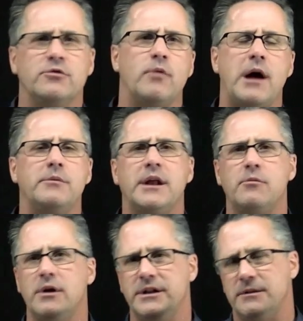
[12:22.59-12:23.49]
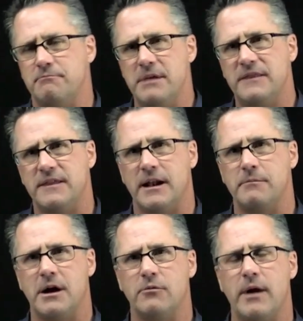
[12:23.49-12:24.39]
Why would I want to admit that I'm
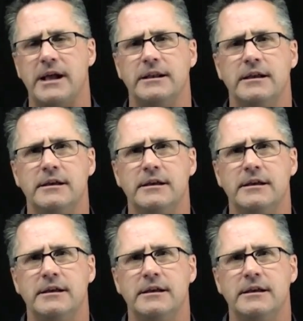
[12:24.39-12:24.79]
not right?